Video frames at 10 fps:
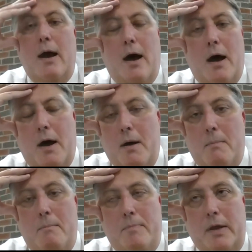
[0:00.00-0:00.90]

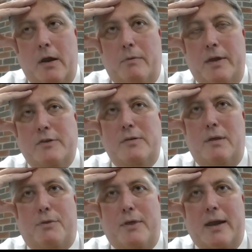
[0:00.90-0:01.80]
These are
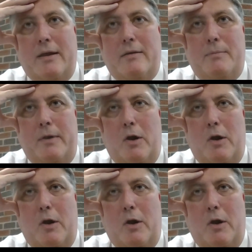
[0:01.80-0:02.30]
the things,